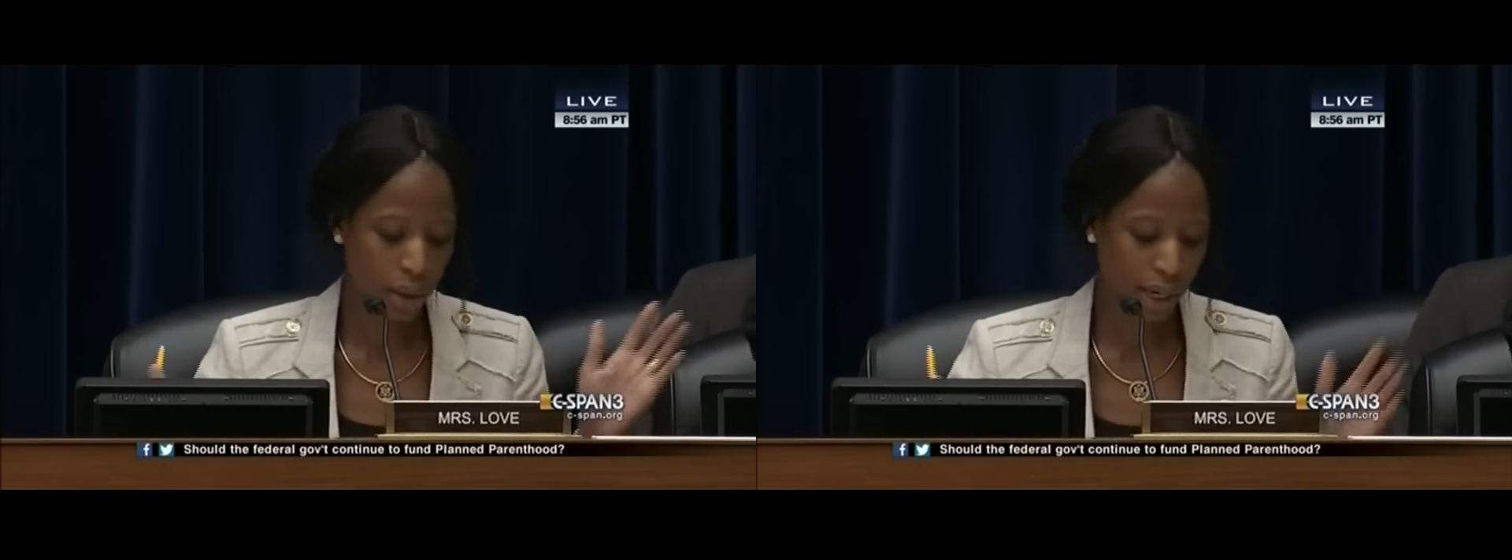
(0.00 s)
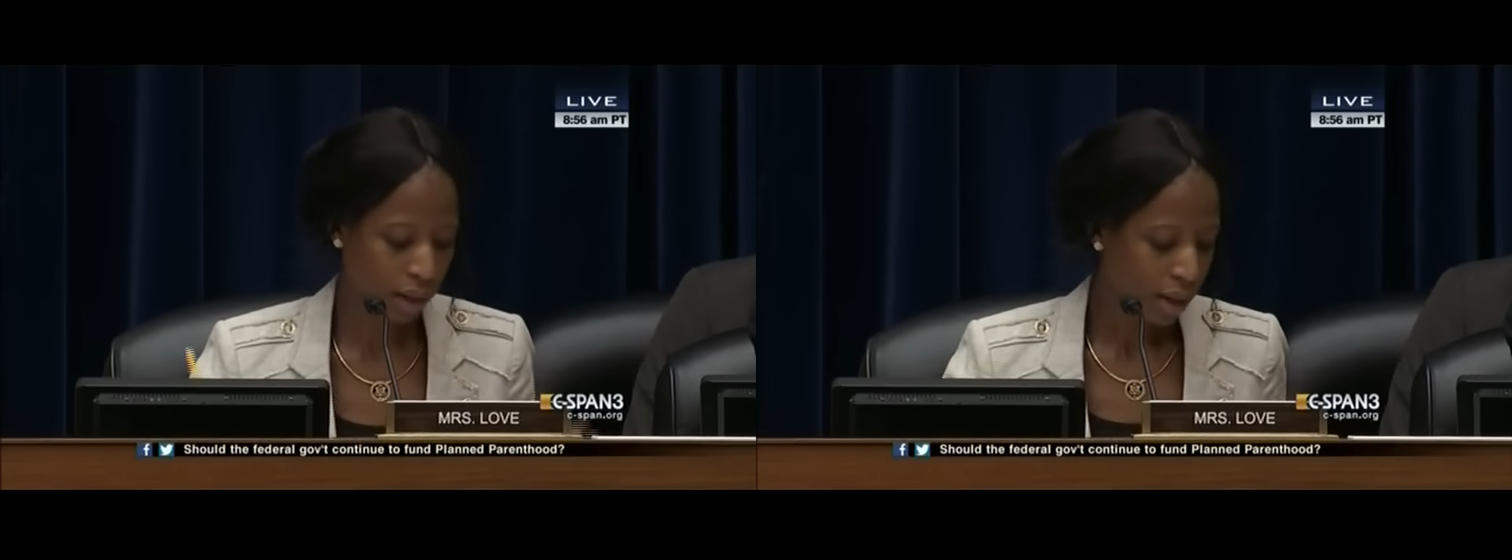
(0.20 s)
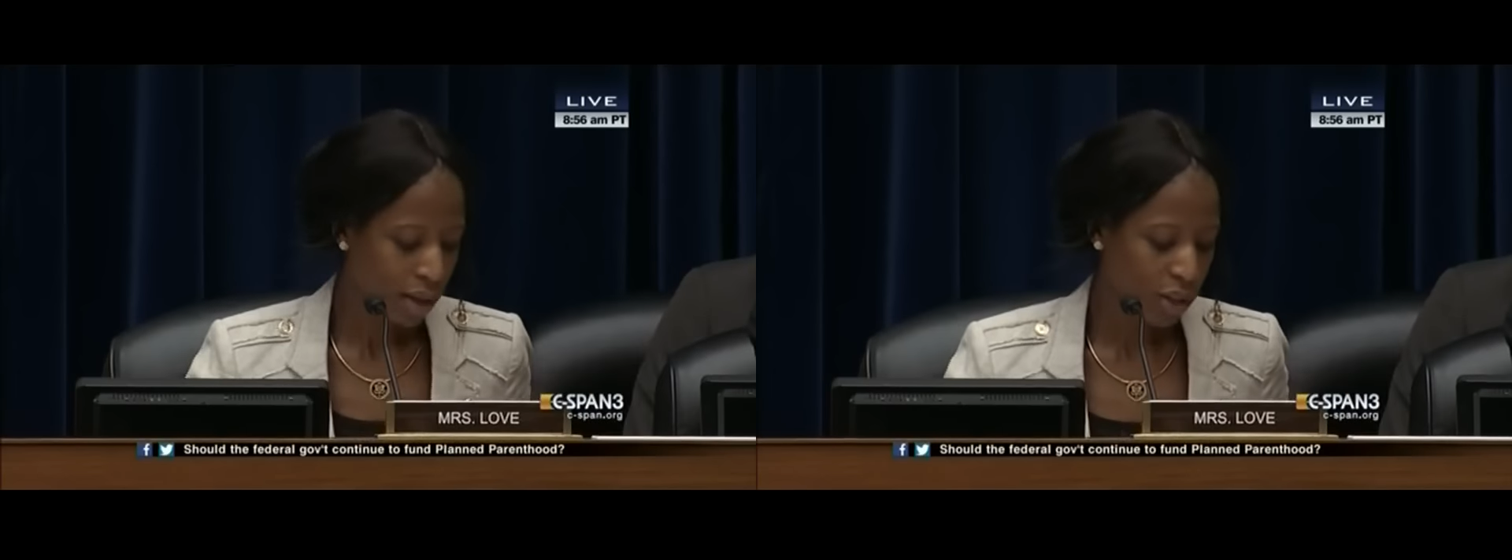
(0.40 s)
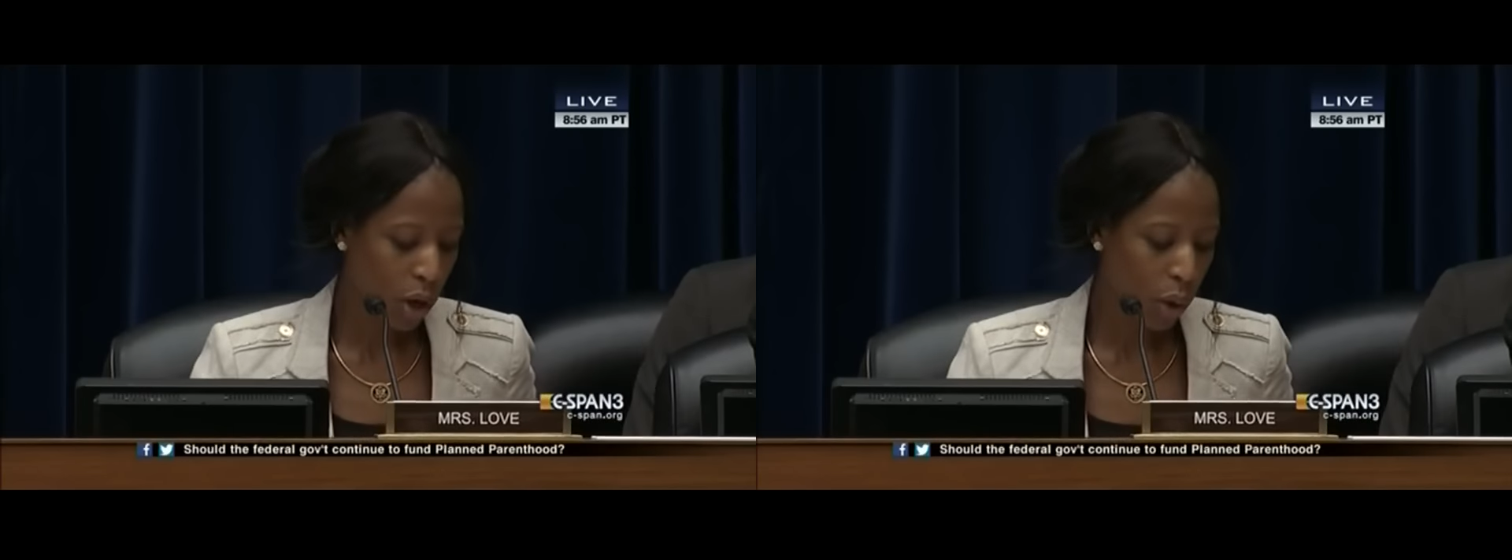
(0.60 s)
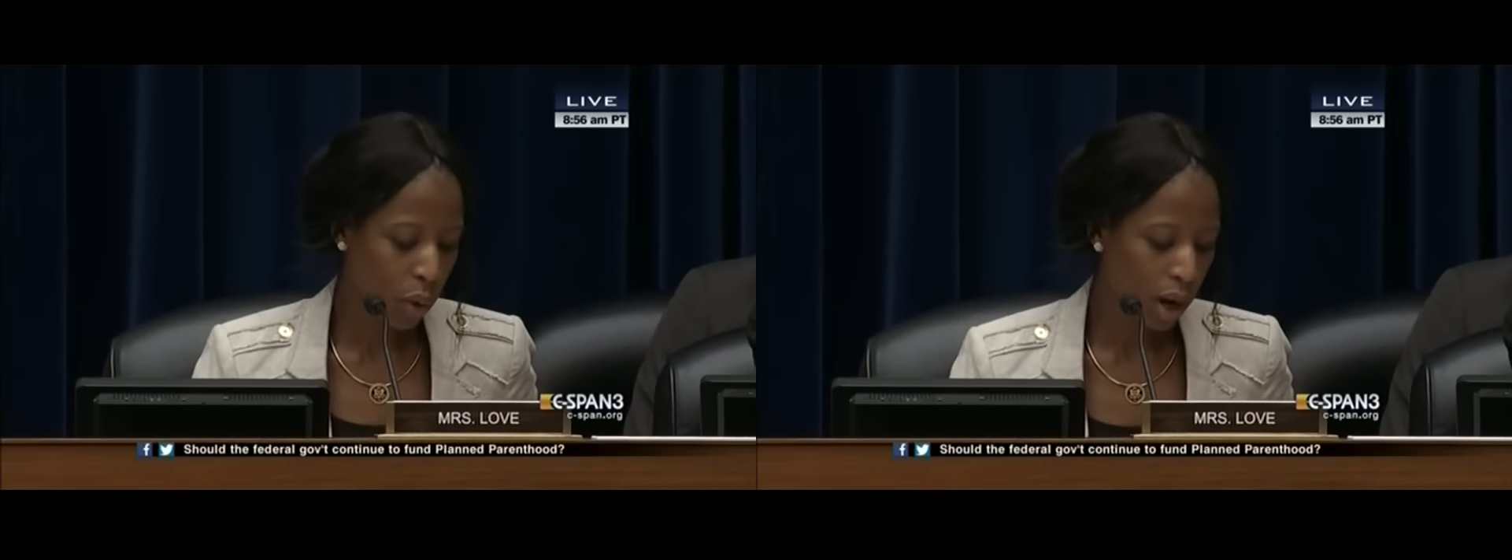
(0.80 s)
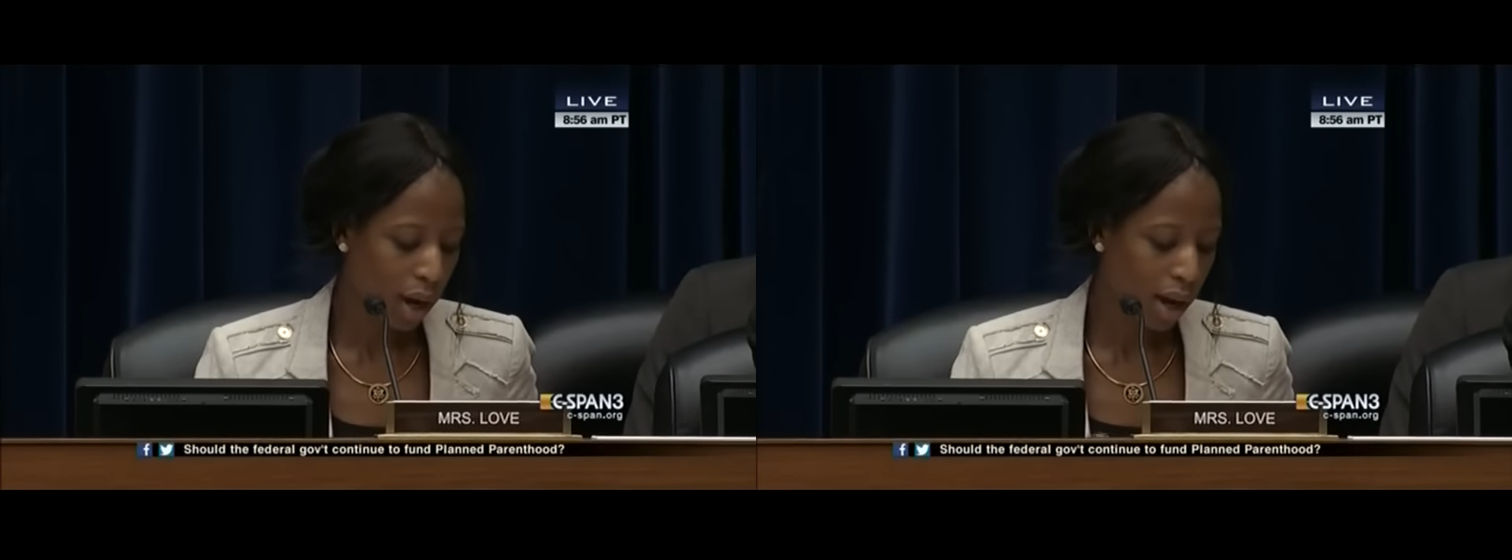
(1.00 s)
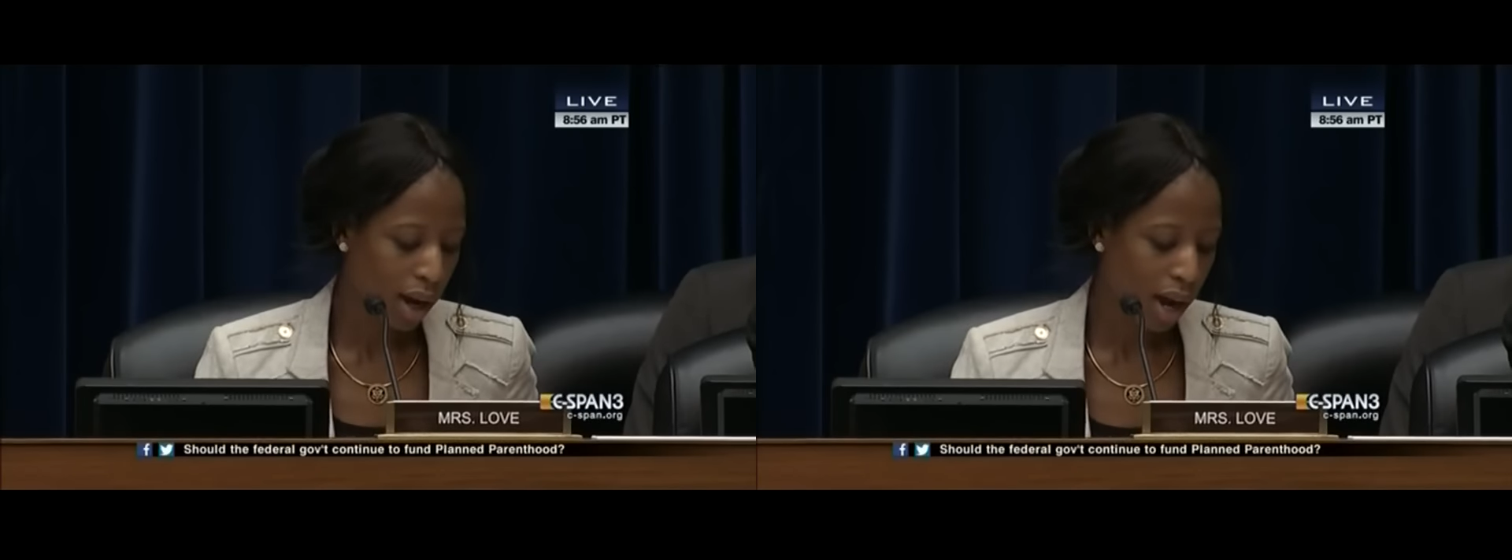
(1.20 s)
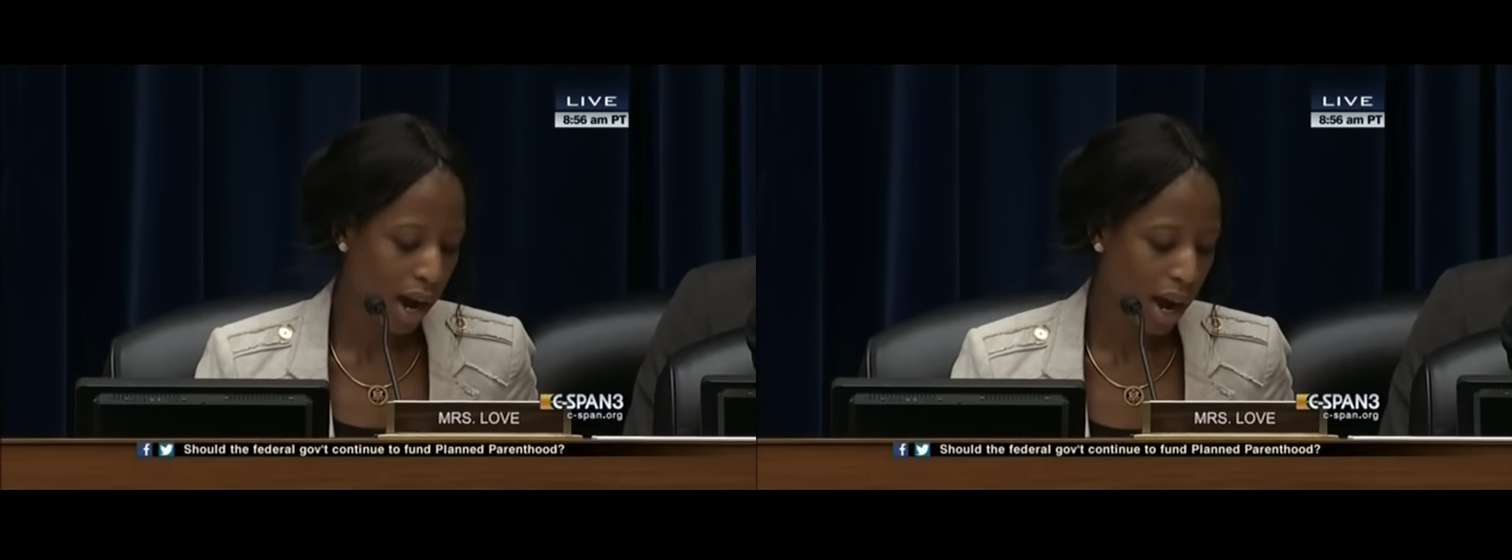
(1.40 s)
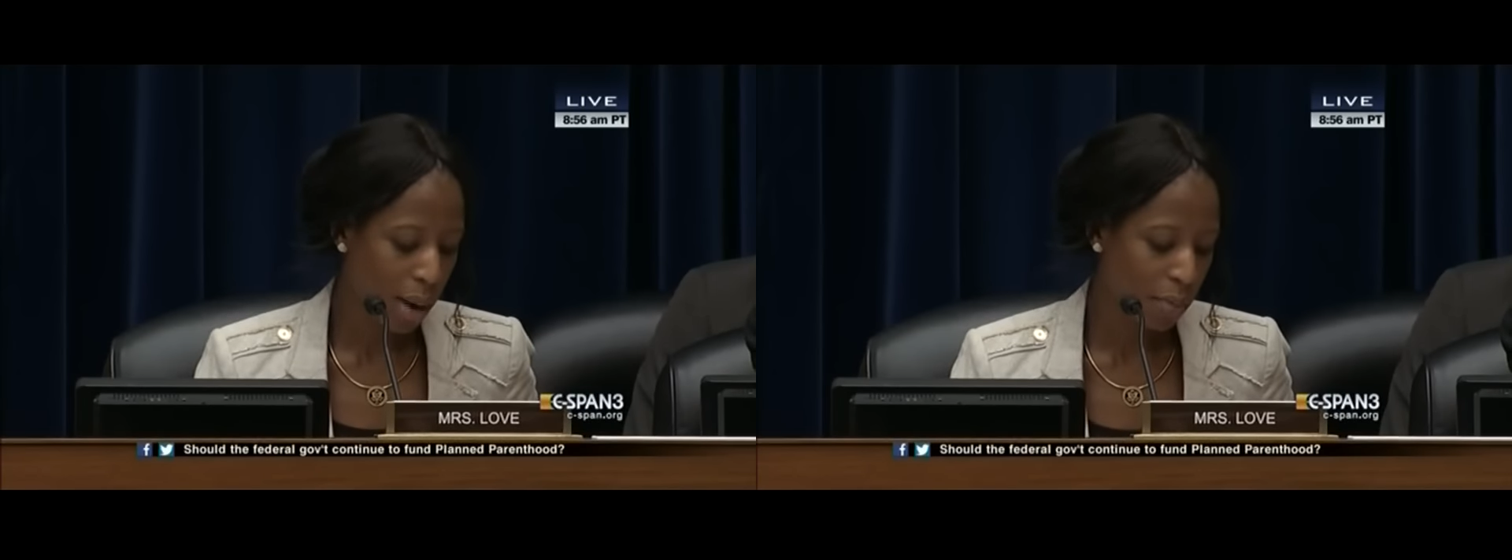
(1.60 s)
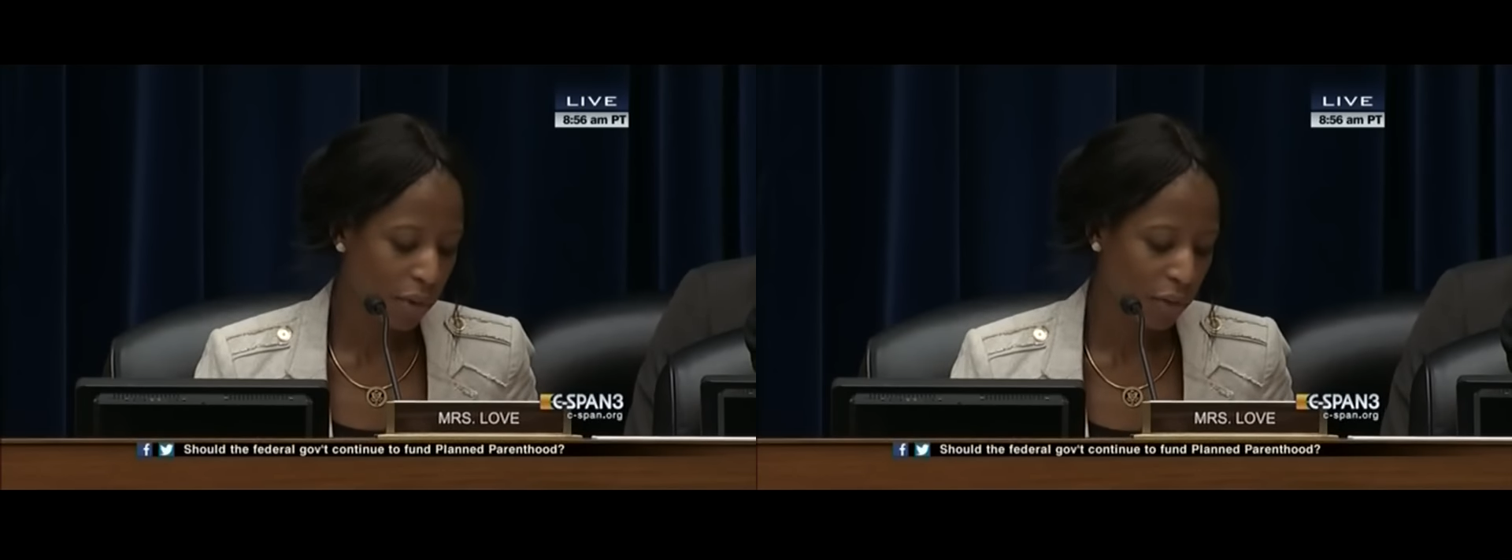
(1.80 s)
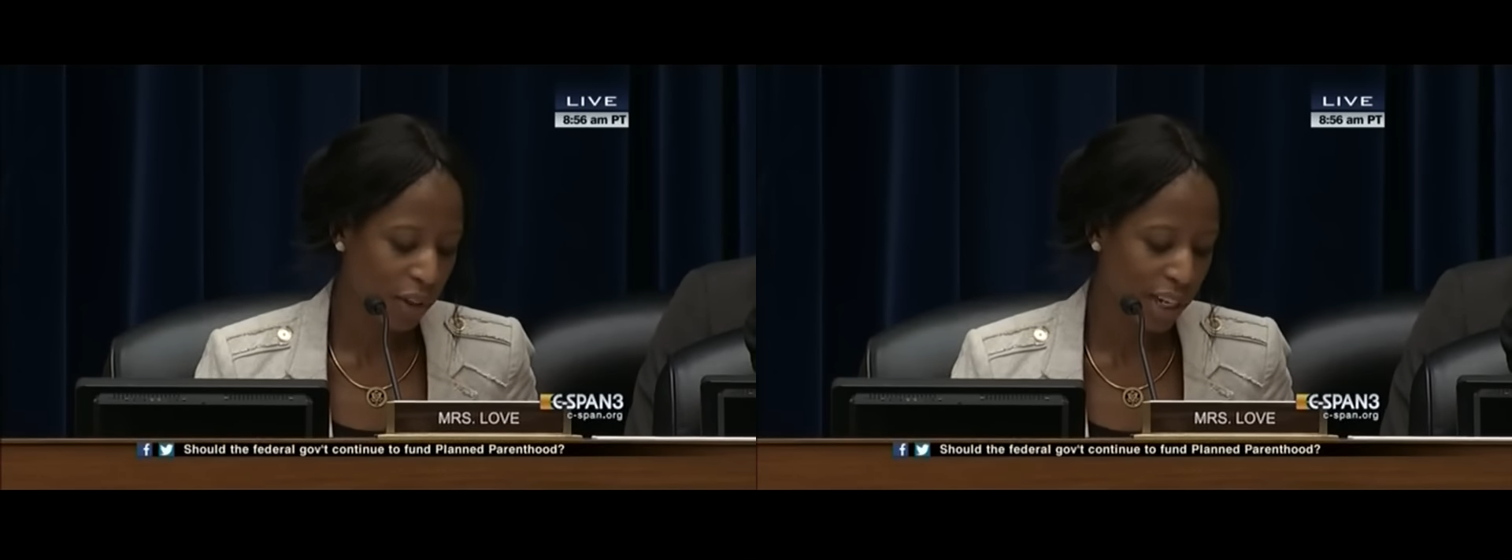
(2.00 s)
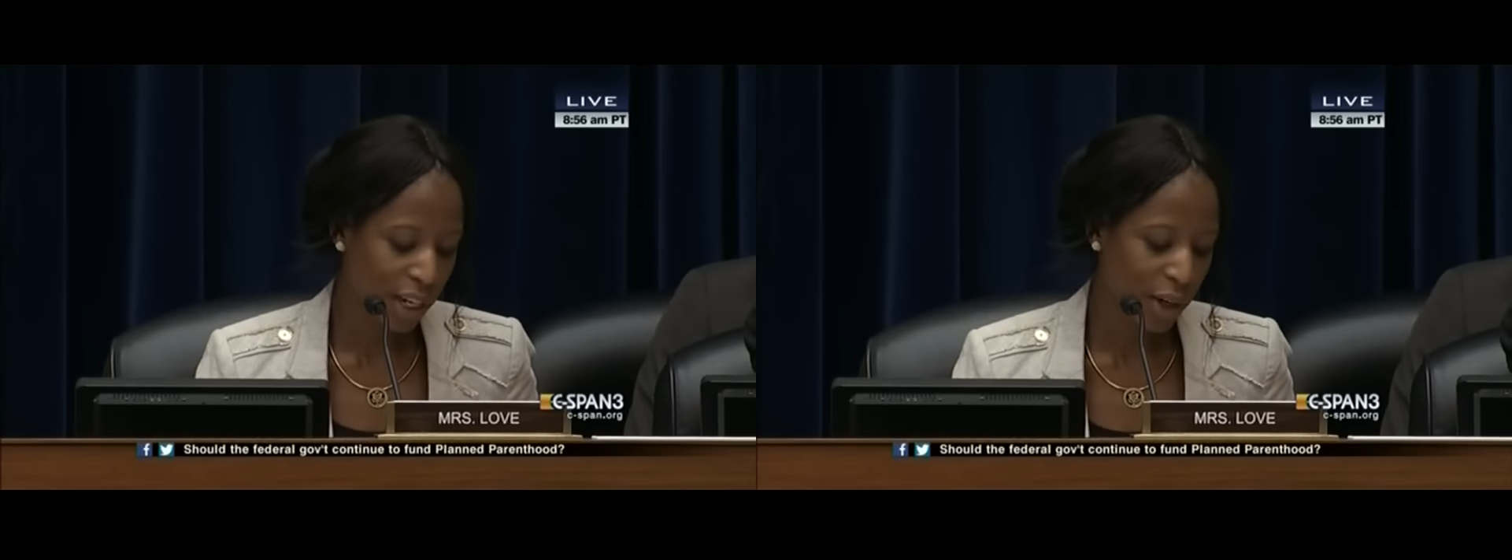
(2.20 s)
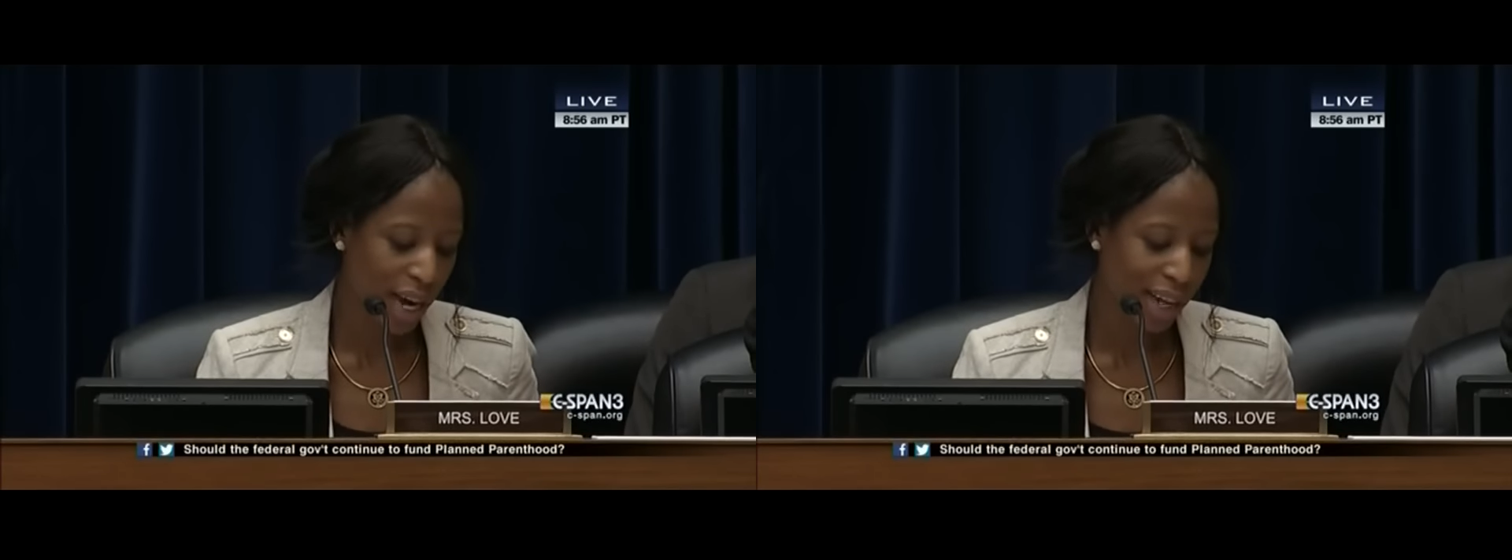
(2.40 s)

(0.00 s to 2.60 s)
Okay, so for the year